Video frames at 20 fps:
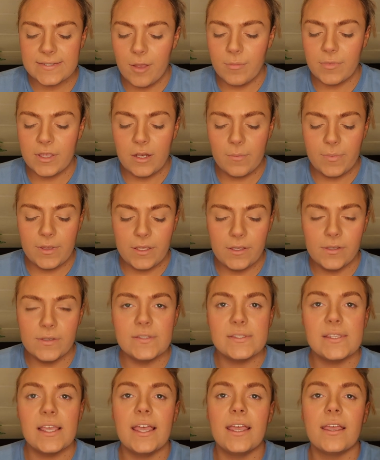I'm gonna be
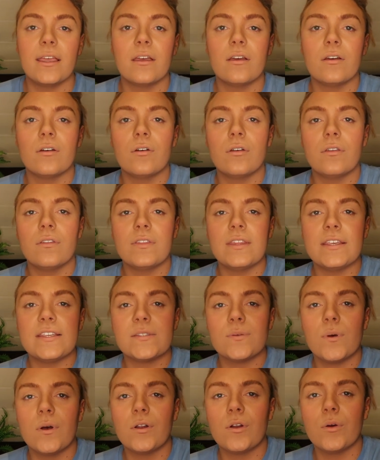using
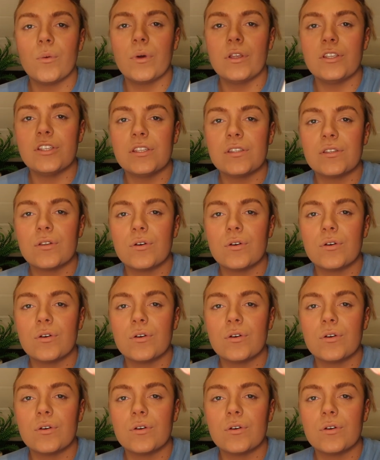this one, which is